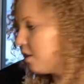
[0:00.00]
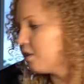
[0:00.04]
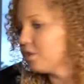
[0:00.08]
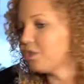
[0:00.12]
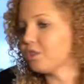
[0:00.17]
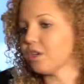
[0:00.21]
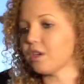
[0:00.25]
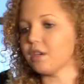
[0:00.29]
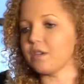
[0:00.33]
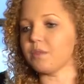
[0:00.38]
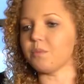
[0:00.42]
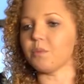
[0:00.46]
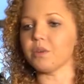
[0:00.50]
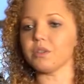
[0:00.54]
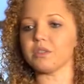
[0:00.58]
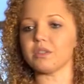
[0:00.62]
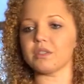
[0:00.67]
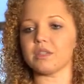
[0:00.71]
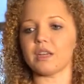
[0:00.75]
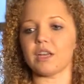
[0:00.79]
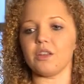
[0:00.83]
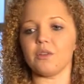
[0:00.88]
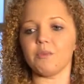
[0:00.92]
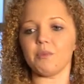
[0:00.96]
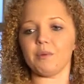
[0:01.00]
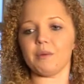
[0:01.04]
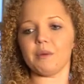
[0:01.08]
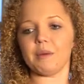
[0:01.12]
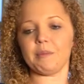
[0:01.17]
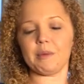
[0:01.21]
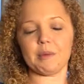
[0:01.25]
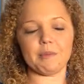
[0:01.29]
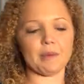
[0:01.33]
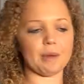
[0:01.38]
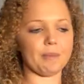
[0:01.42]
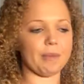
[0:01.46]
John, can you bring
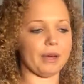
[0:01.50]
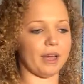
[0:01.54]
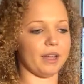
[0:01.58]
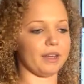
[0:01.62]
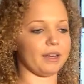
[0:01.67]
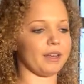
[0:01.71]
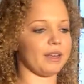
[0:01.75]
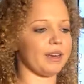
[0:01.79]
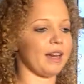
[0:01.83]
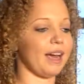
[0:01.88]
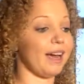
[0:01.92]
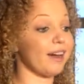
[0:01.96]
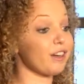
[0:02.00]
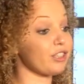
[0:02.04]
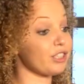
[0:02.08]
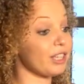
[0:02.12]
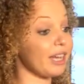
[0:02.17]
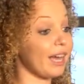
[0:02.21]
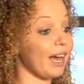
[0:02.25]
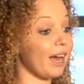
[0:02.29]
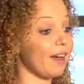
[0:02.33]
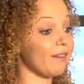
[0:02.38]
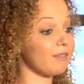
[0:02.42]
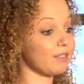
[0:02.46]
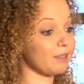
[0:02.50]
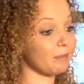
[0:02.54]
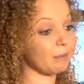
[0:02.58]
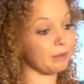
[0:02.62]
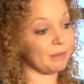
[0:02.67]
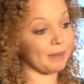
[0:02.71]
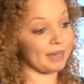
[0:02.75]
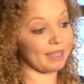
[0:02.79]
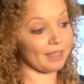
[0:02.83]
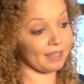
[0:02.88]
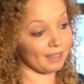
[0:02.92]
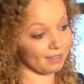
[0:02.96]
me my Pelican? I actually have some of
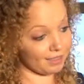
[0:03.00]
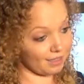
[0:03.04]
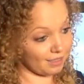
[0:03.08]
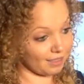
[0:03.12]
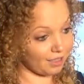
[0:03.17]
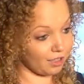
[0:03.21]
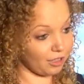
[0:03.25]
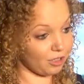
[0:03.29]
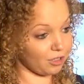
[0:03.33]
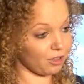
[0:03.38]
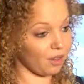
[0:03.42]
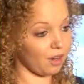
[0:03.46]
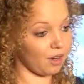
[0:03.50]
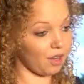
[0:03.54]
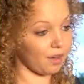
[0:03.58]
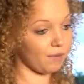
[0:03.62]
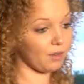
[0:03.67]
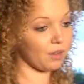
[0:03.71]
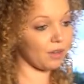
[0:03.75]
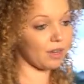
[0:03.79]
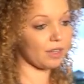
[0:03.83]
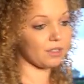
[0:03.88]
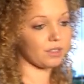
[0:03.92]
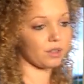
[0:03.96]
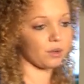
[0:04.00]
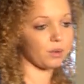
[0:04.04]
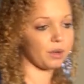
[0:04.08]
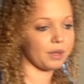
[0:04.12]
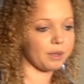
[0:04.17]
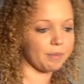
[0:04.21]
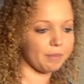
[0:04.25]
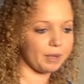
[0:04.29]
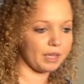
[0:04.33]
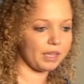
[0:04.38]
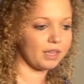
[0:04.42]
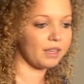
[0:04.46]
my lenses here, so I'll give you guys a
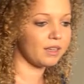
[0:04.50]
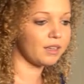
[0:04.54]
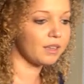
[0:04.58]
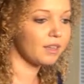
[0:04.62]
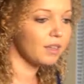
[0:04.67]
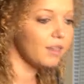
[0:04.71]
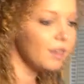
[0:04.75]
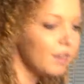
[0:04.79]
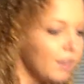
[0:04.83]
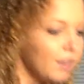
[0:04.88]
quick peek